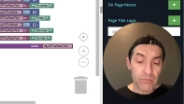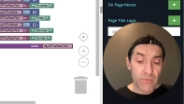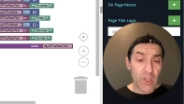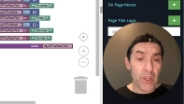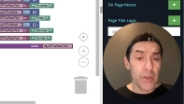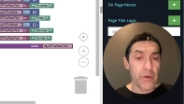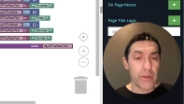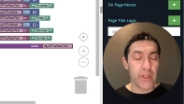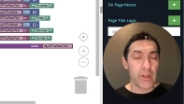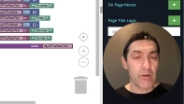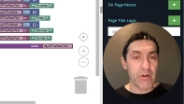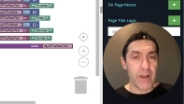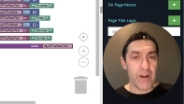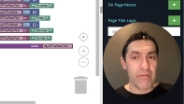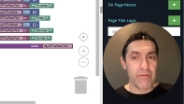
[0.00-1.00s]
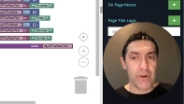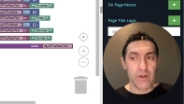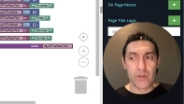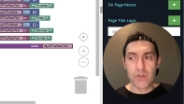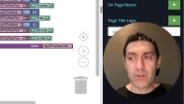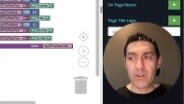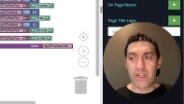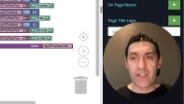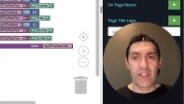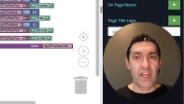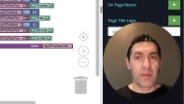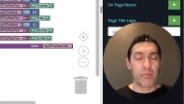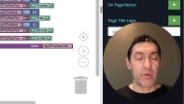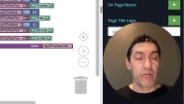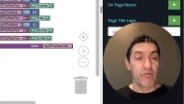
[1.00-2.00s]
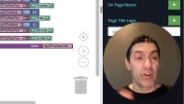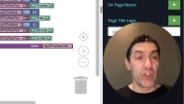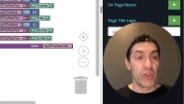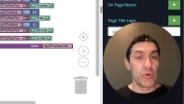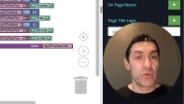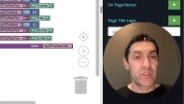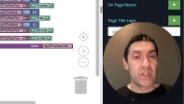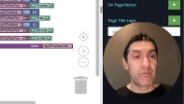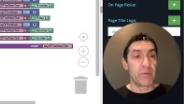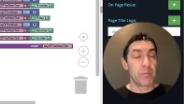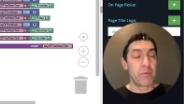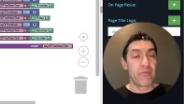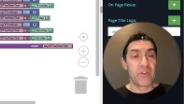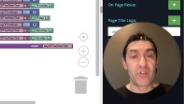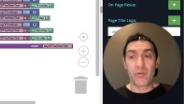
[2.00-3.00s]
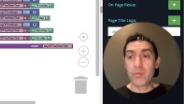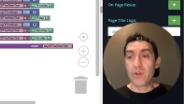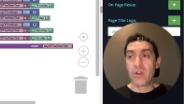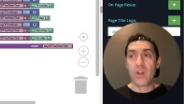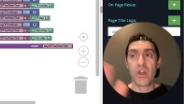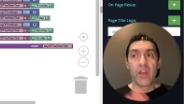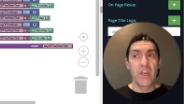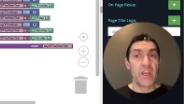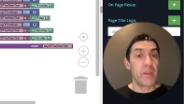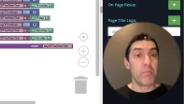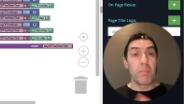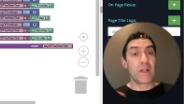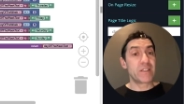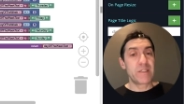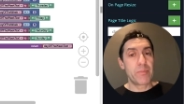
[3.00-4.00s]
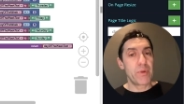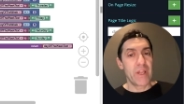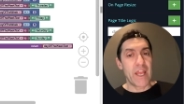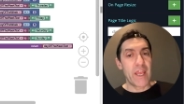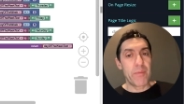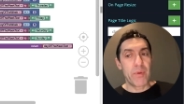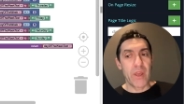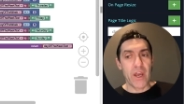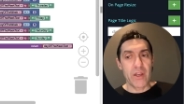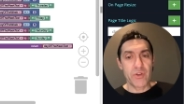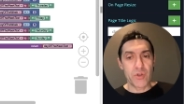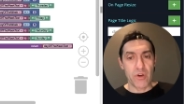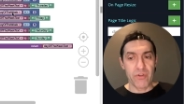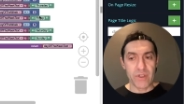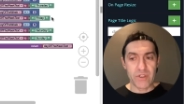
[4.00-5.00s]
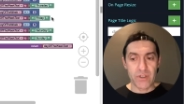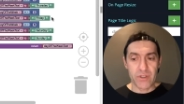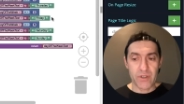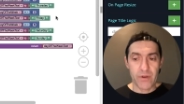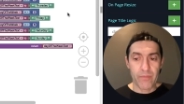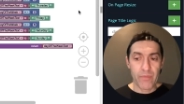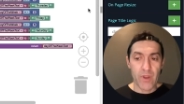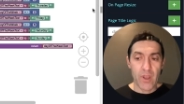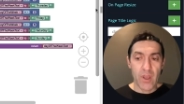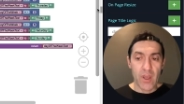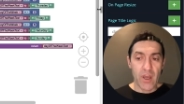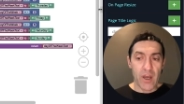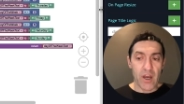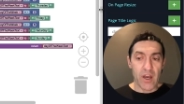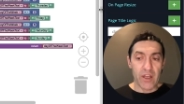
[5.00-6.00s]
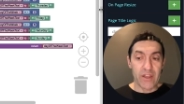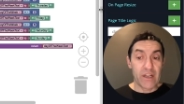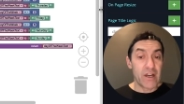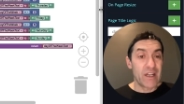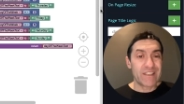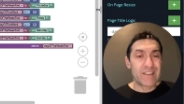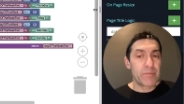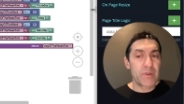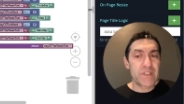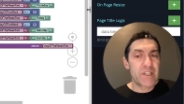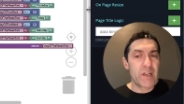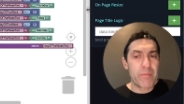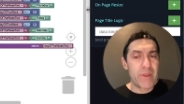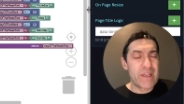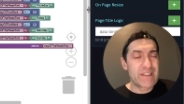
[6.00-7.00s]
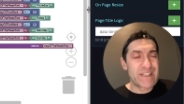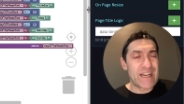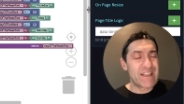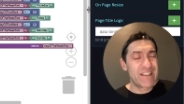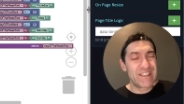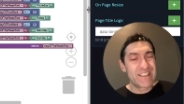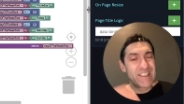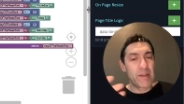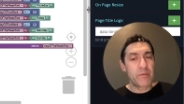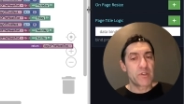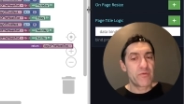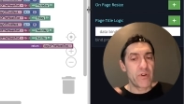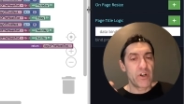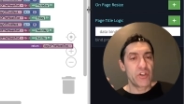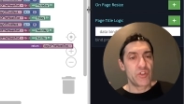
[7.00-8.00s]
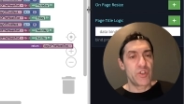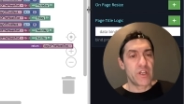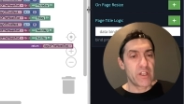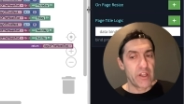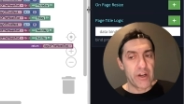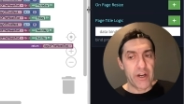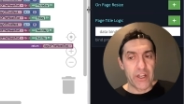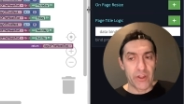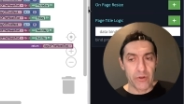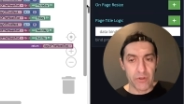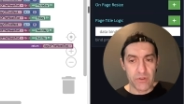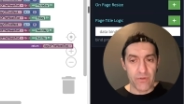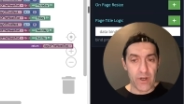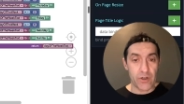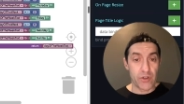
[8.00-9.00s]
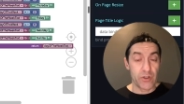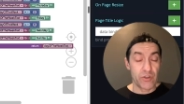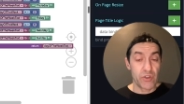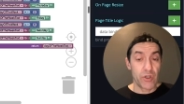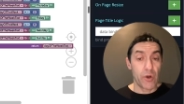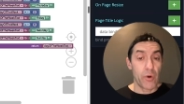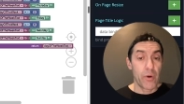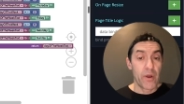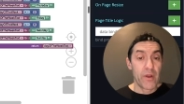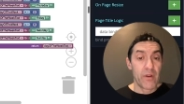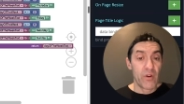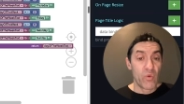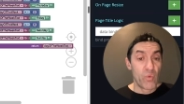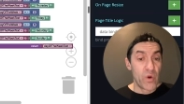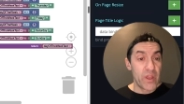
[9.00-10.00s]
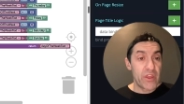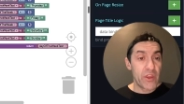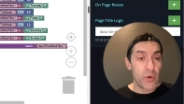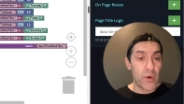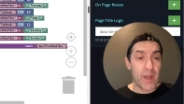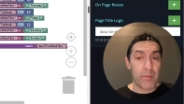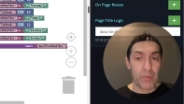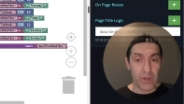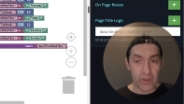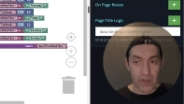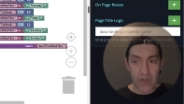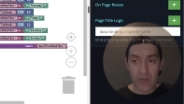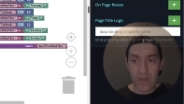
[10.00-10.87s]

you can create a function that can be reused and will be visible in multiple API services. Uh, the concept is going to be exactly the same as far as declaring those functions. So with UI Builder,